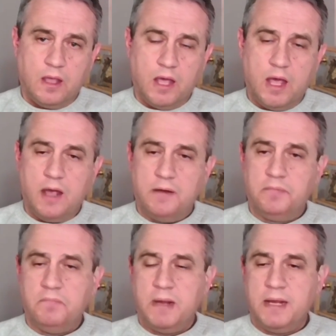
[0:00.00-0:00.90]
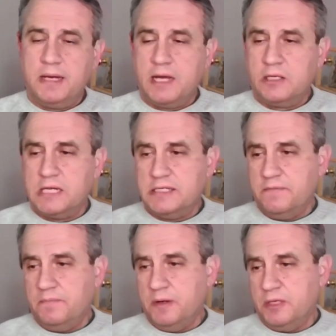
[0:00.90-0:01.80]
and made out as
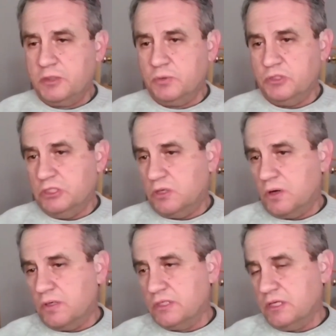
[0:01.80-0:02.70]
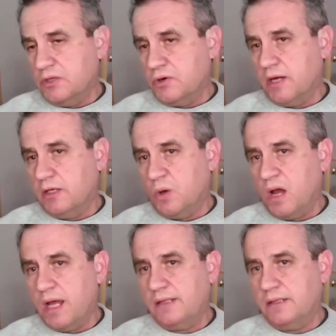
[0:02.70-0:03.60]
if Moritz was dishonestly trying to
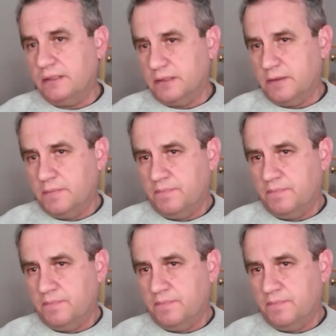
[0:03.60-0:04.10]
hide this.